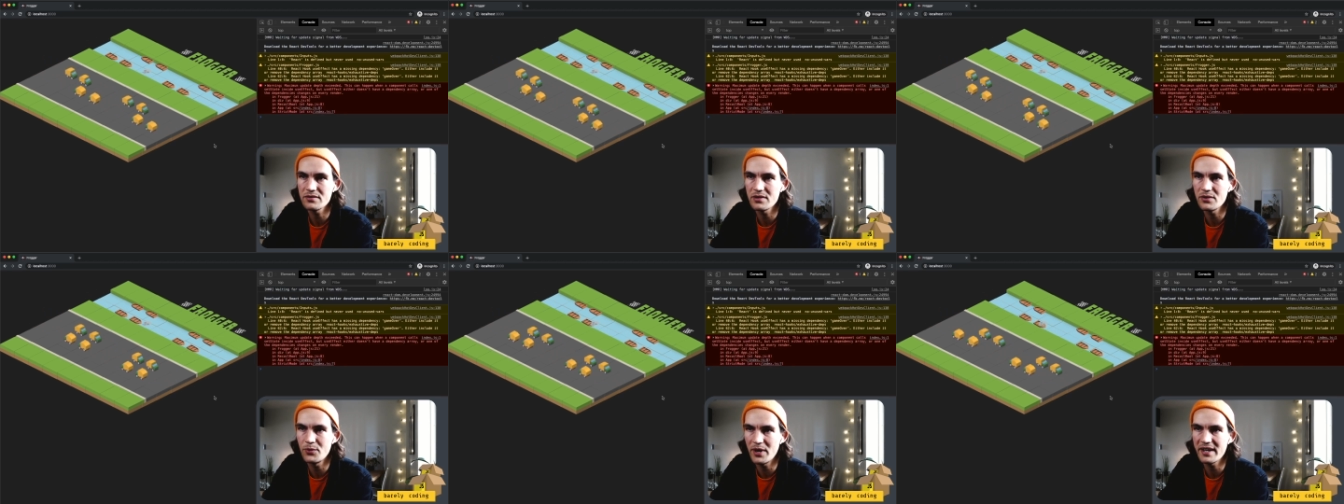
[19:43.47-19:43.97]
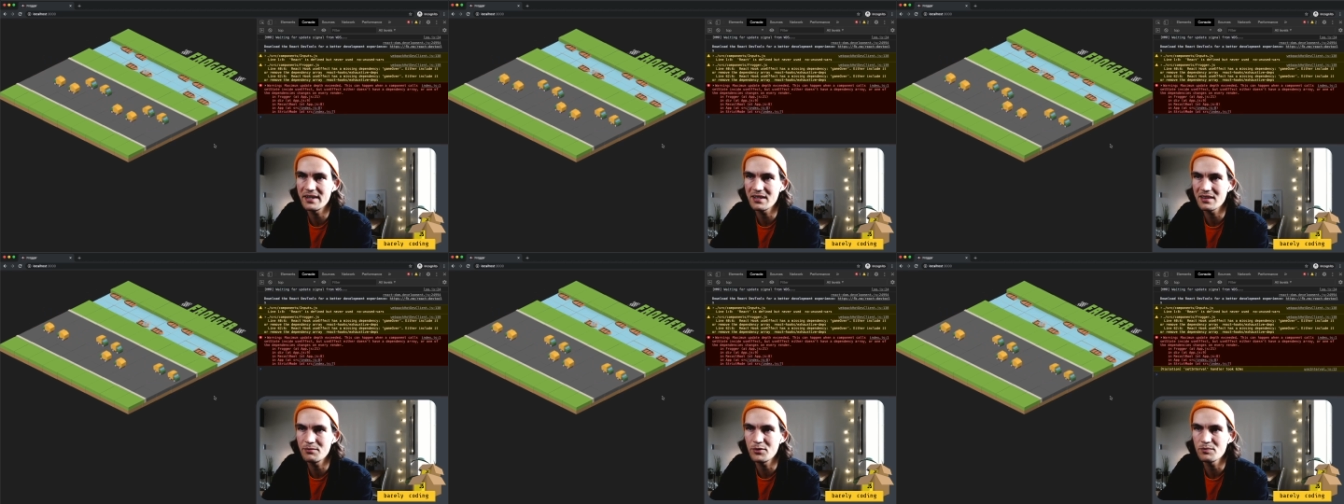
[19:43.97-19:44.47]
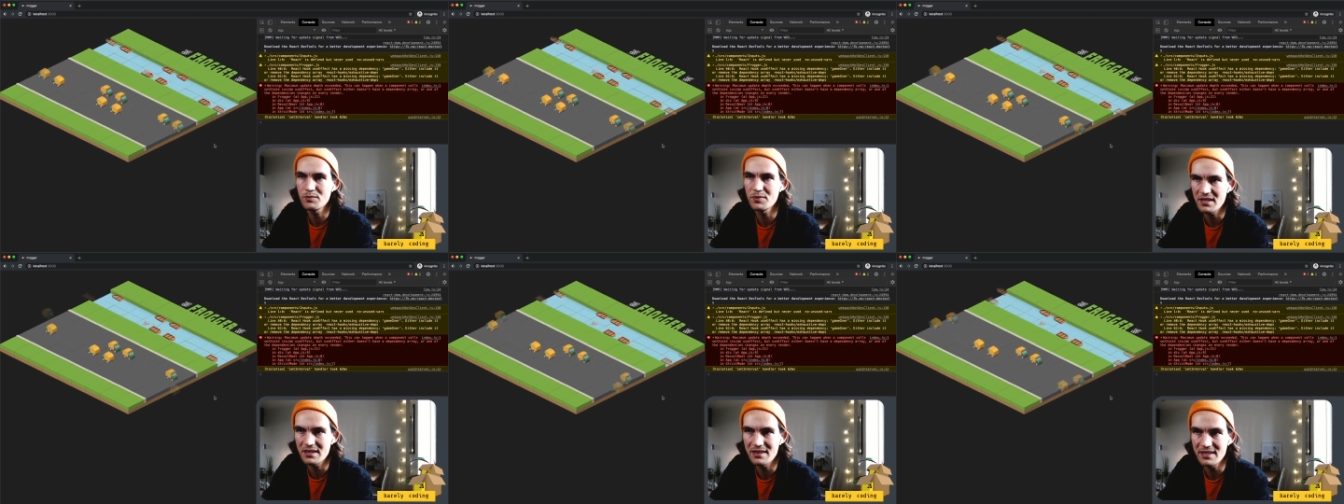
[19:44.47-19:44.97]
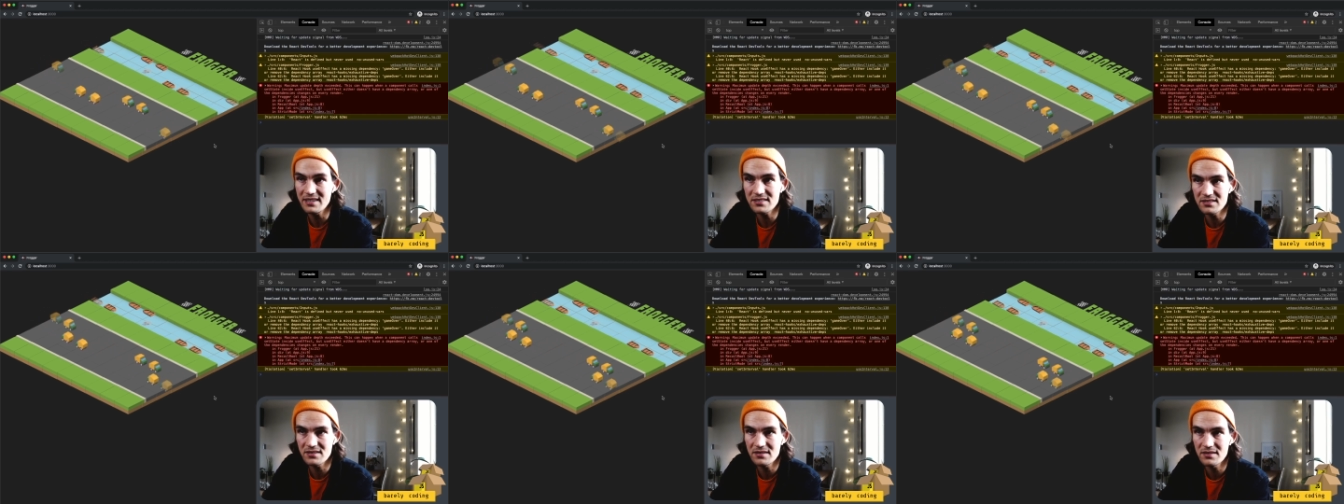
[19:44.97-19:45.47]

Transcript: riding the boat, but at least